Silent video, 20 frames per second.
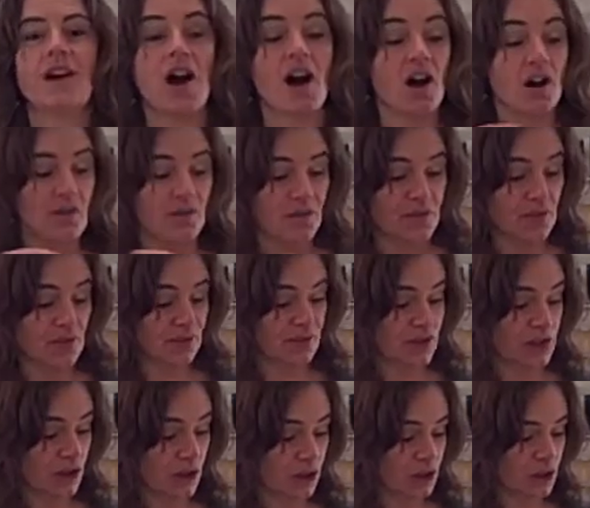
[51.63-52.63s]
of these
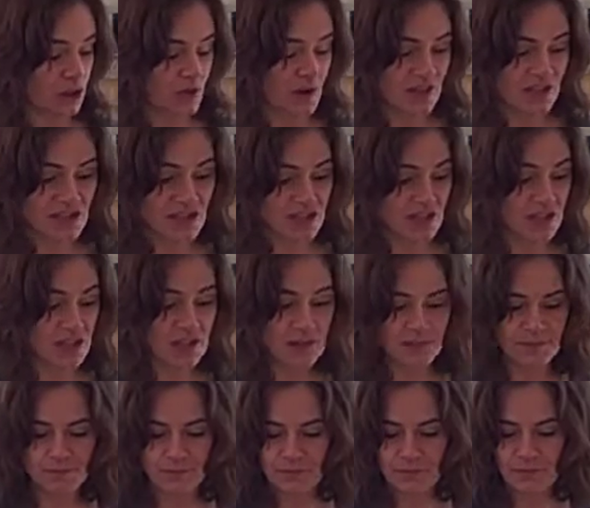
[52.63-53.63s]
little
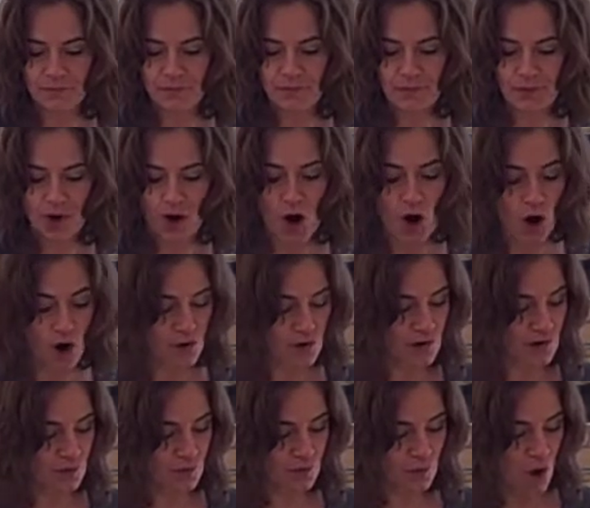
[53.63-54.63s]
crusty, hard
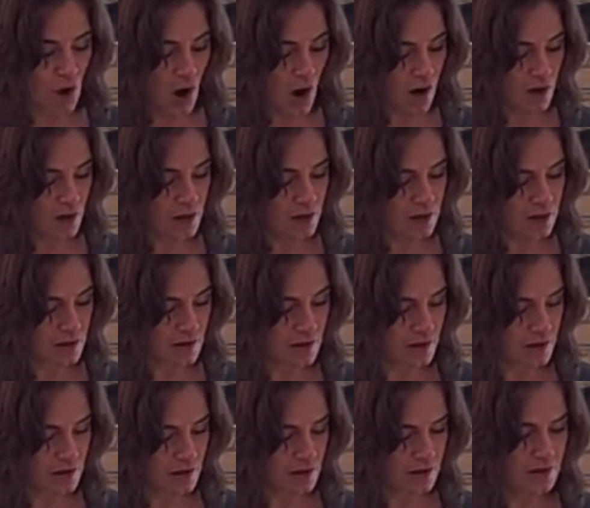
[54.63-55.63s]
as rock
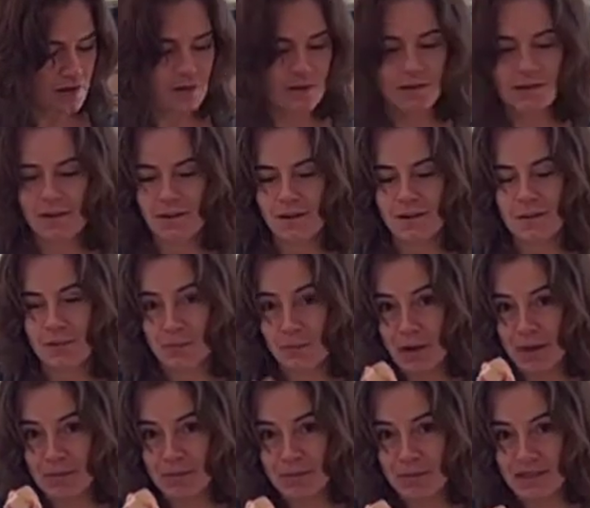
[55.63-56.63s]

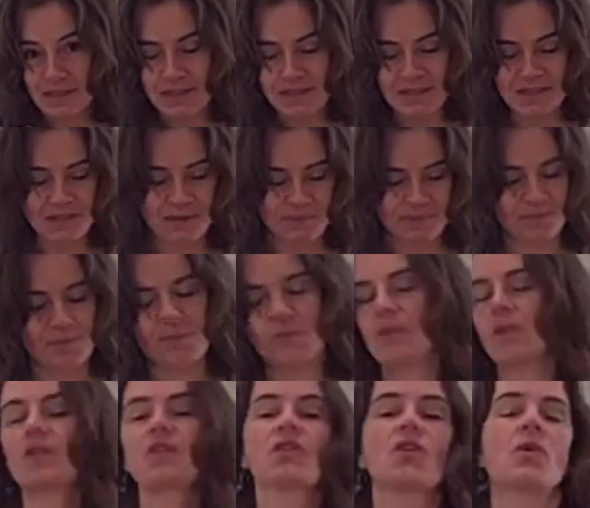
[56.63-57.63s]
bread bits.
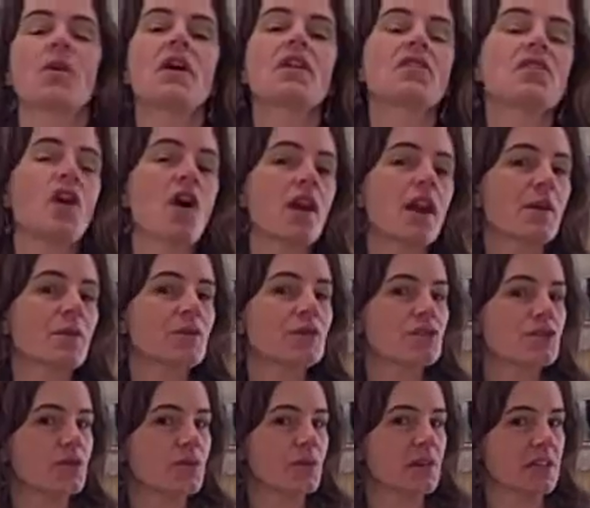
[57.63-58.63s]
So I thought I
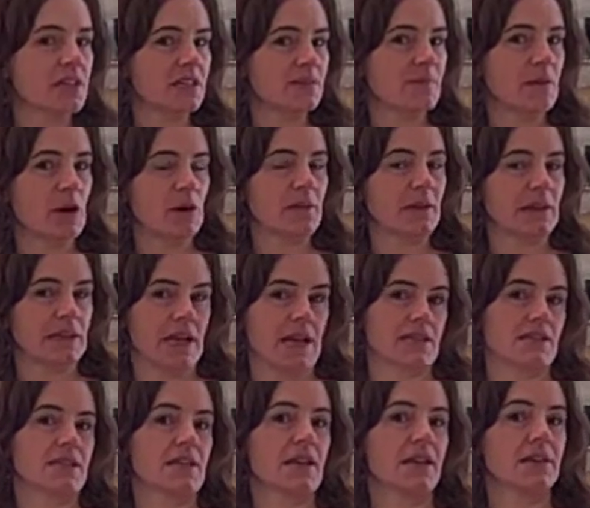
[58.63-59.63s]
would do an experiment
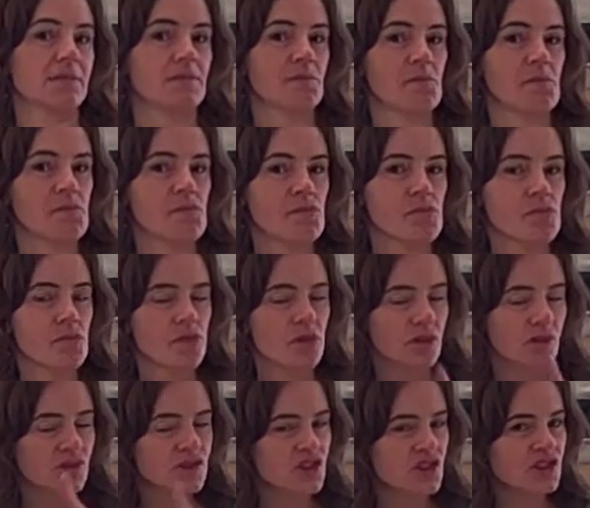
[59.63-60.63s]
last night,
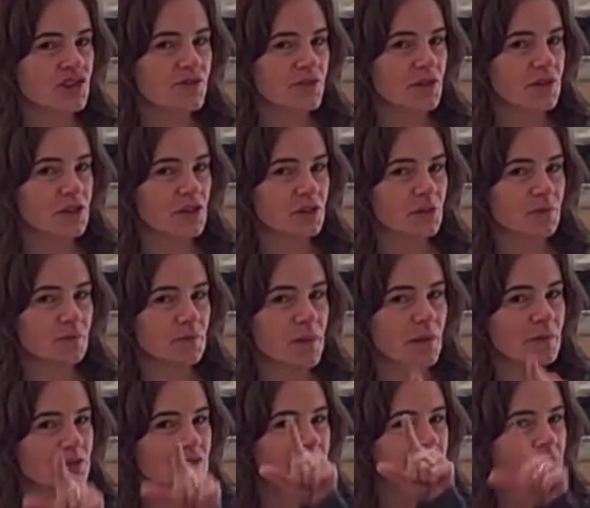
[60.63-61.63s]
just for you.
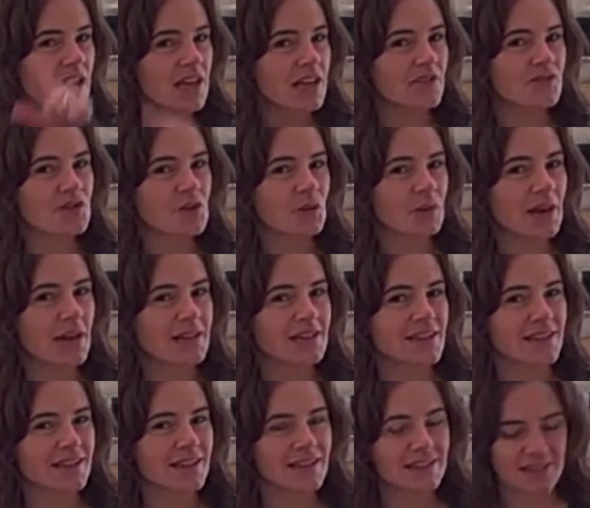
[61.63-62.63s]
I was thinking of you when I
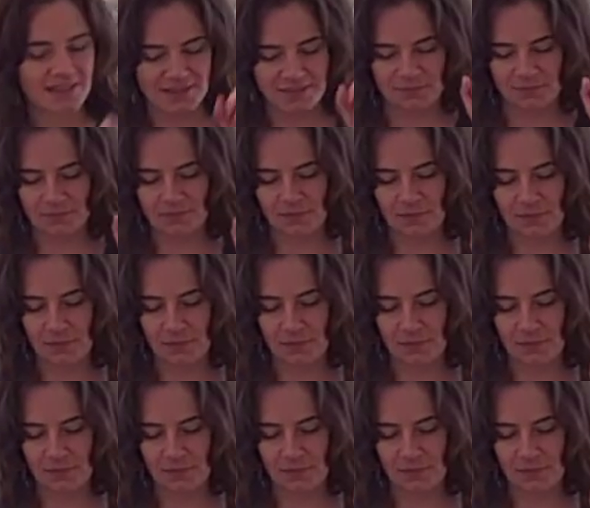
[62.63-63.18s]
did this.